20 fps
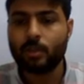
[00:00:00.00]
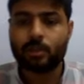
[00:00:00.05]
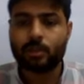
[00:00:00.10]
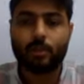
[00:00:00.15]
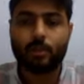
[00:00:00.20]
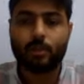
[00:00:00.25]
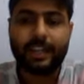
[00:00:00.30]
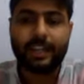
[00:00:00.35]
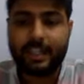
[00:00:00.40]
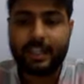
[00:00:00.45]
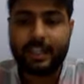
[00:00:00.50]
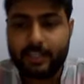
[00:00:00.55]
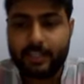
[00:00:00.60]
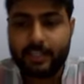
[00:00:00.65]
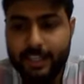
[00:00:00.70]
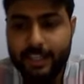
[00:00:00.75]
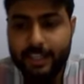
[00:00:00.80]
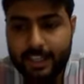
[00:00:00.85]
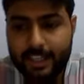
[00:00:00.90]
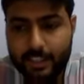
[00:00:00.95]
So we can
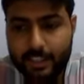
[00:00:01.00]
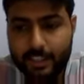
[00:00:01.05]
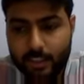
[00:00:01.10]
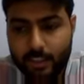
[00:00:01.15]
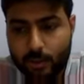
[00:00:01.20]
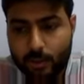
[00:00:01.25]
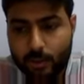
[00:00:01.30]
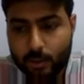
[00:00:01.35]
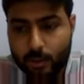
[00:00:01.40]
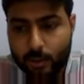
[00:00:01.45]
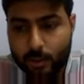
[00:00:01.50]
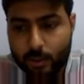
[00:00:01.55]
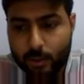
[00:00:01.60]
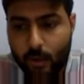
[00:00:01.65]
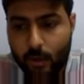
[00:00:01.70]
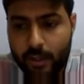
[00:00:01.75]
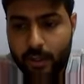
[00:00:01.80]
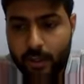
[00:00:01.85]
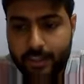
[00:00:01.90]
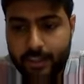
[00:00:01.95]
say that
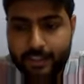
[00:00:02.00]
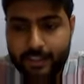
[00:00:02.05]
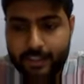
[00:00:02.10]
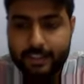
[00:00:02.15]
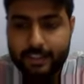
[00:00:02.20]
salt